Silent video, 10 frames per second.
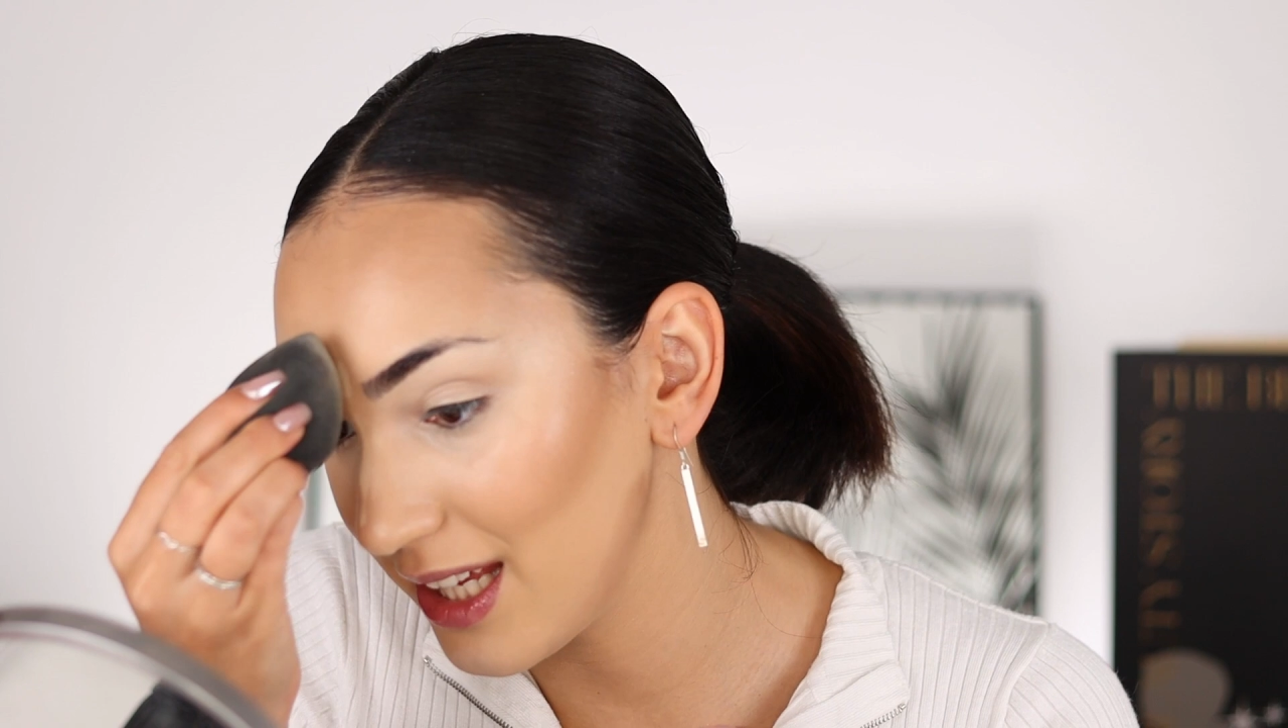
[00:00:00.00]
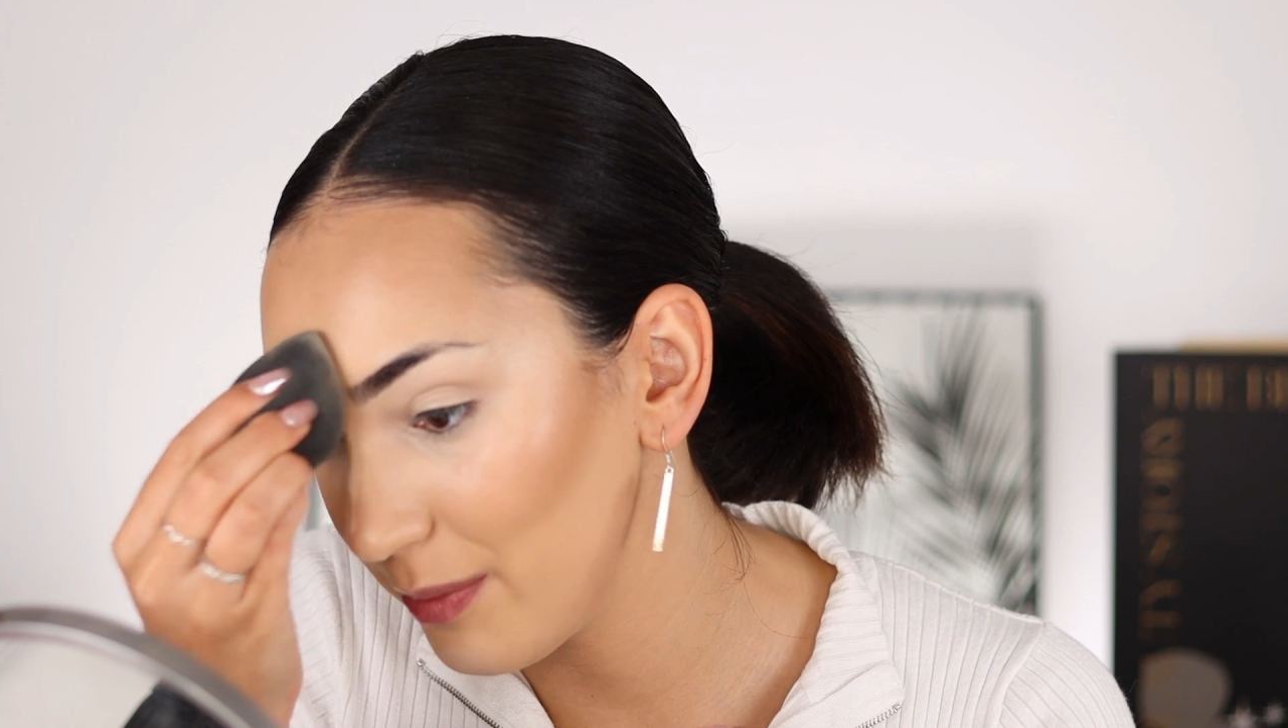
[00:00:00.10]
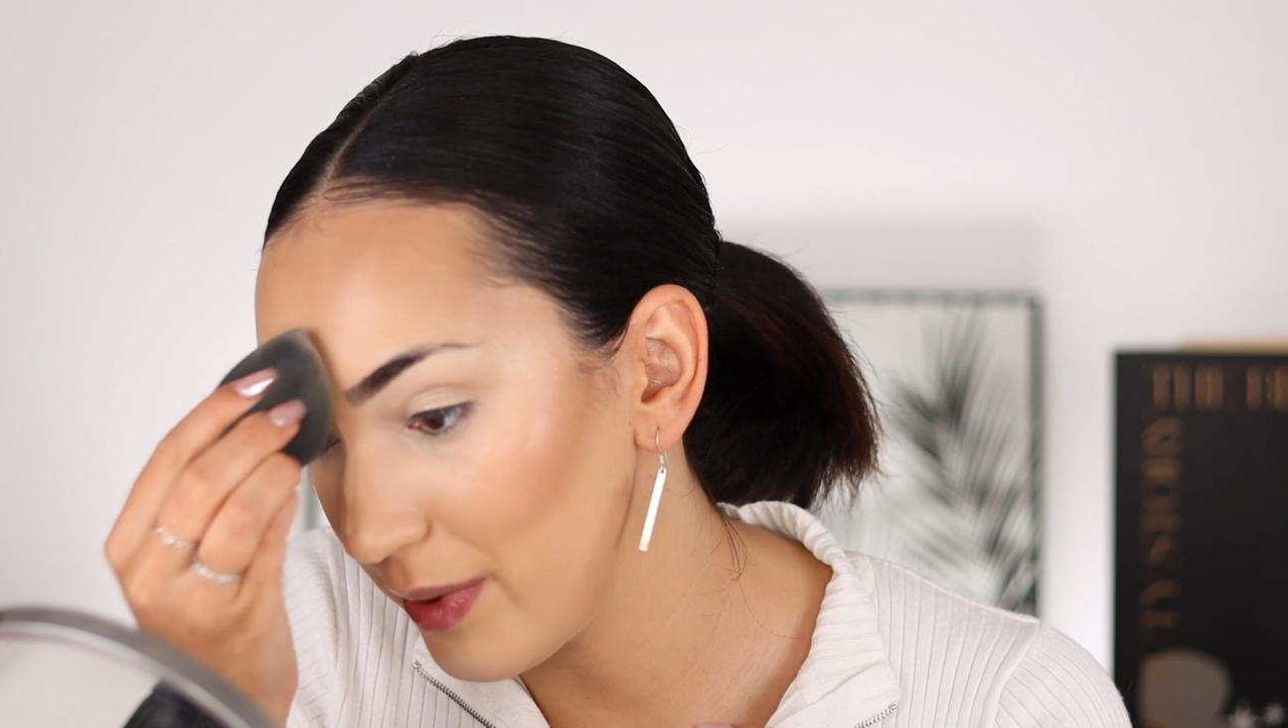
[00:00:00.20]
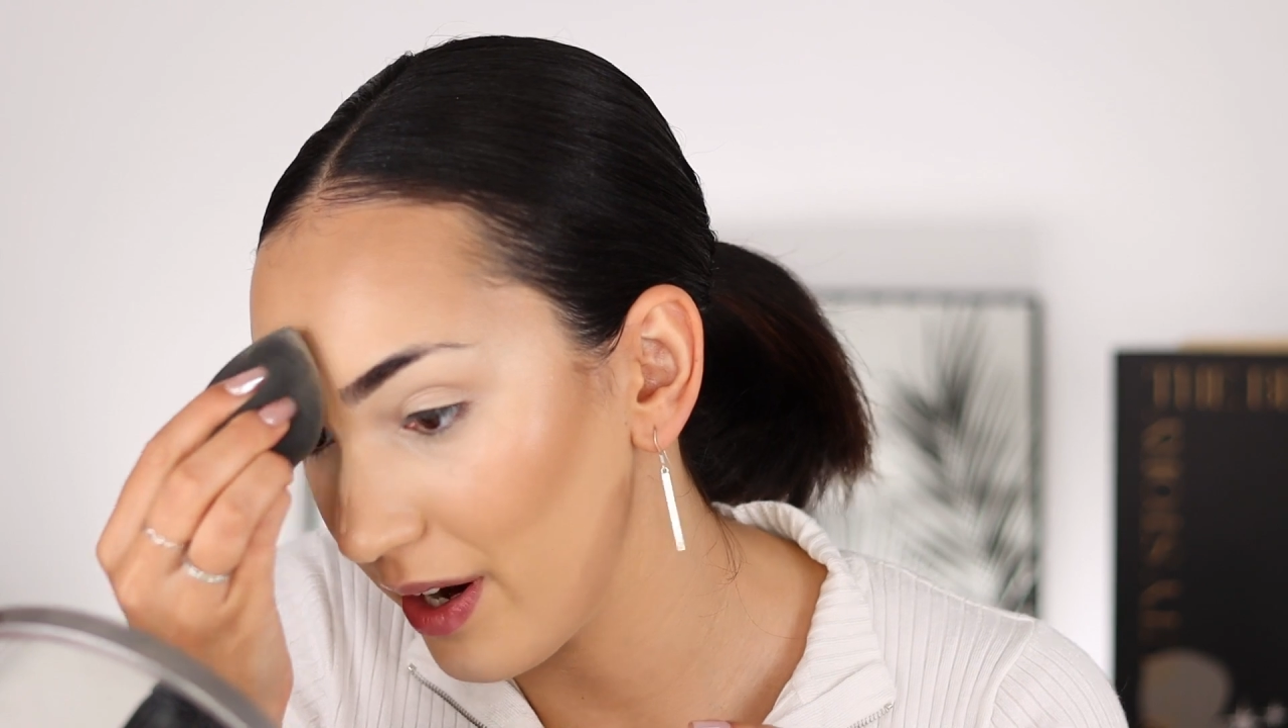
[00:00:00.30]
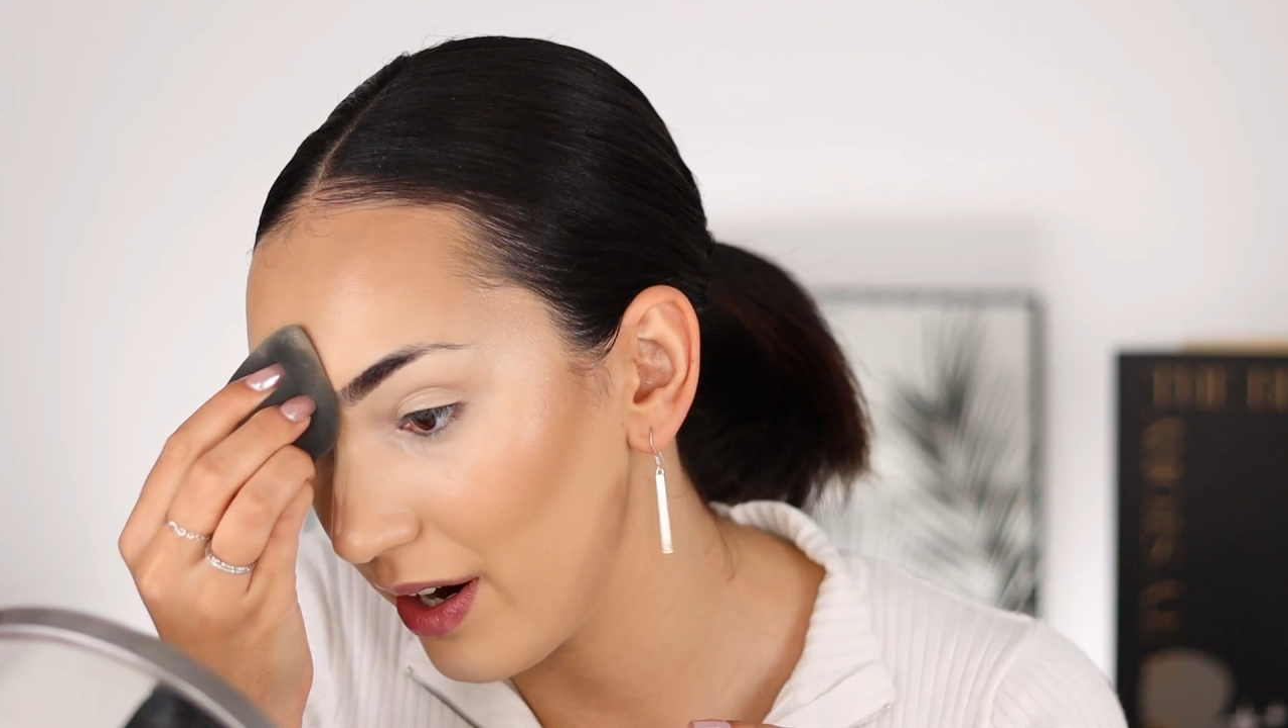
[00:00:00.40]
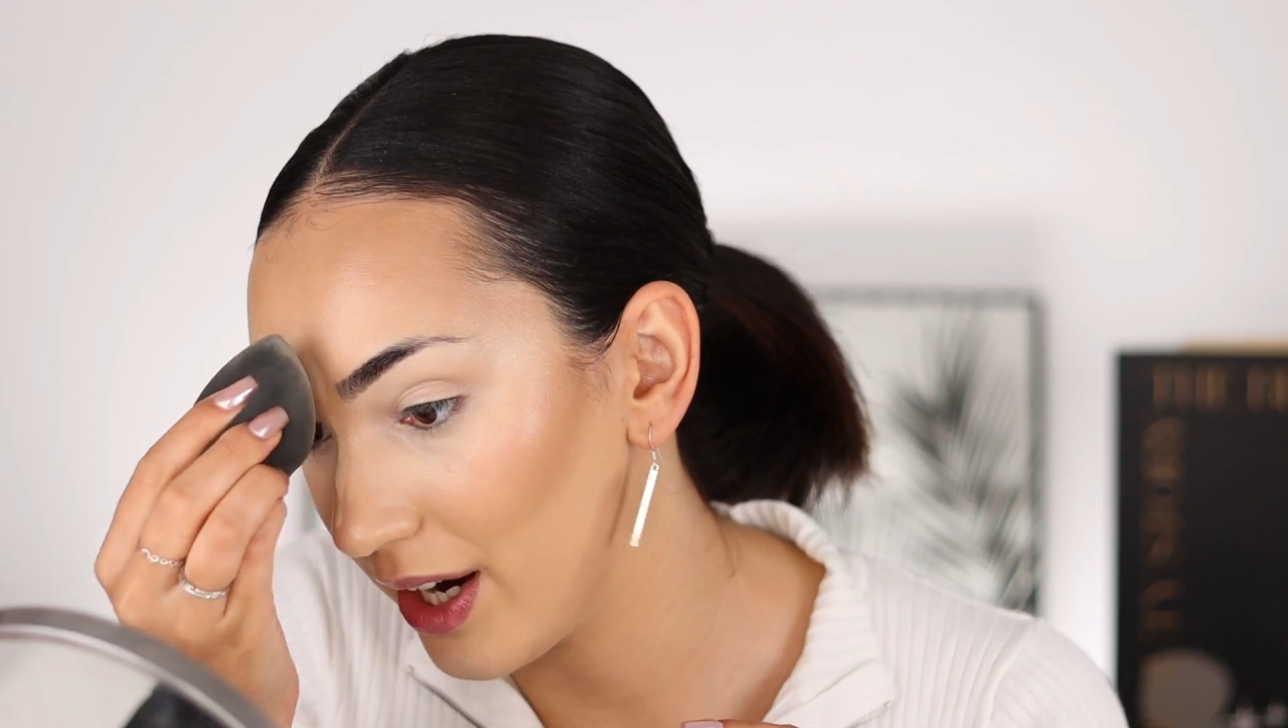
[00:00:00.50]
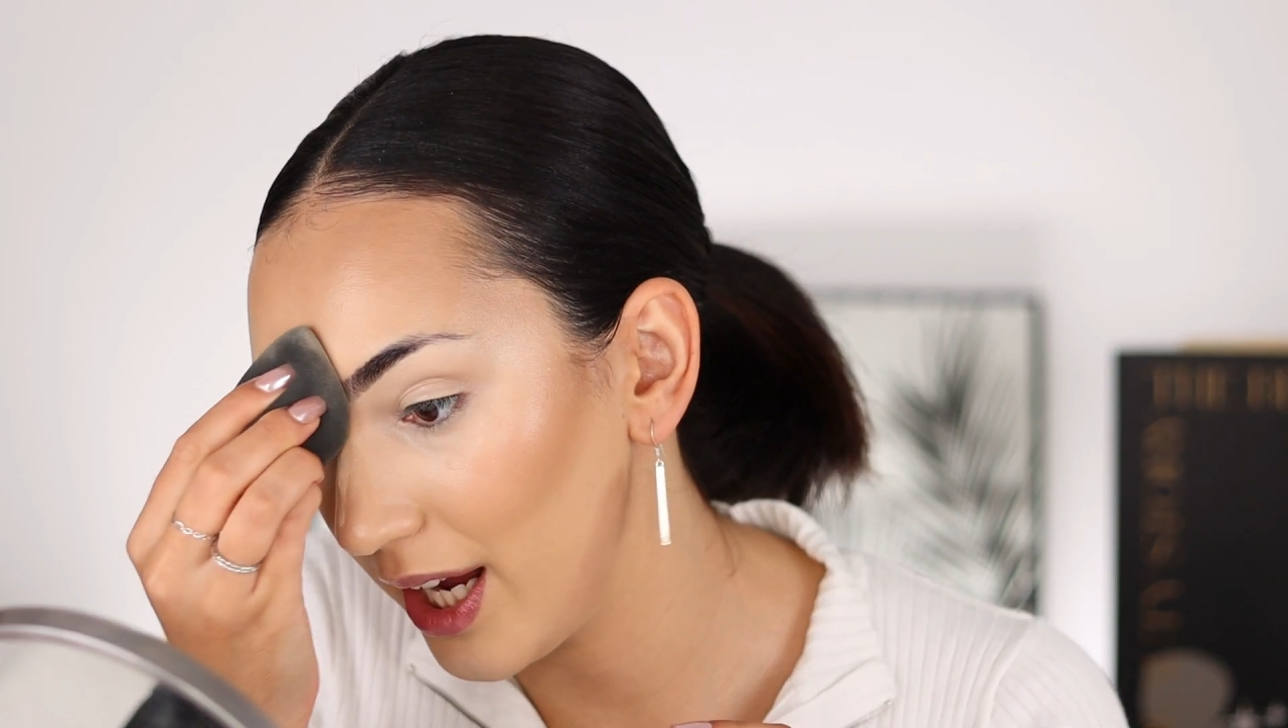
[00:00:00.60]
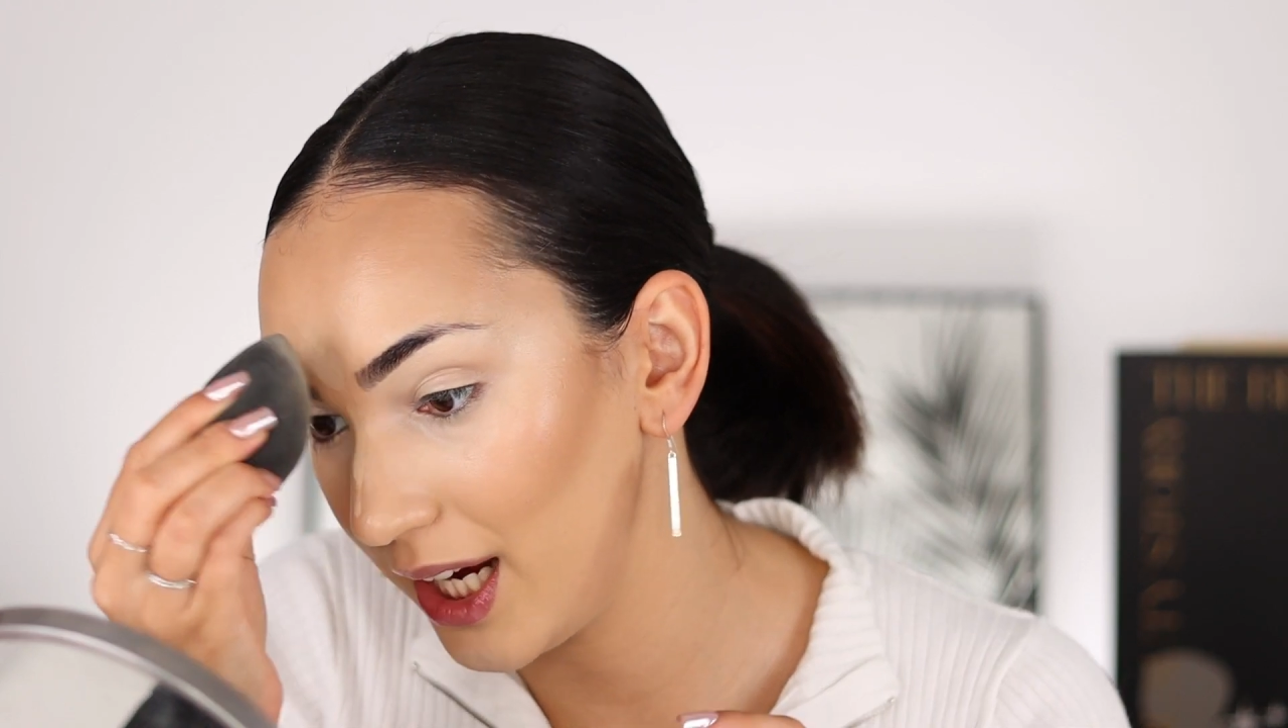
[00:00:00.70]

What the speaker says: in PR,